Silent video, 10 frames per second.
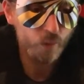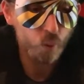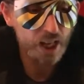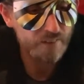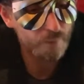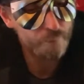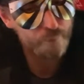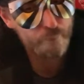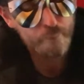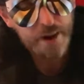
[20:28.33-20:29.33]
it will have a
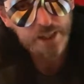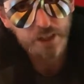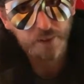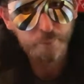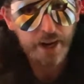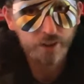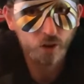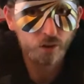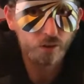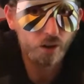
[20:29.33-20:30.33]
massive
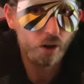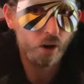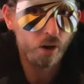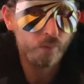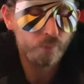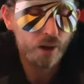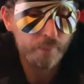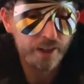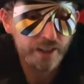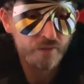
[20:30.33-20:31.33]
impact on
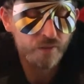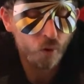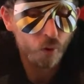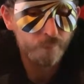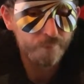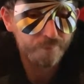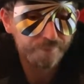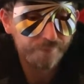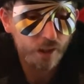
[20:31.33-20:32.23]
Premier League form.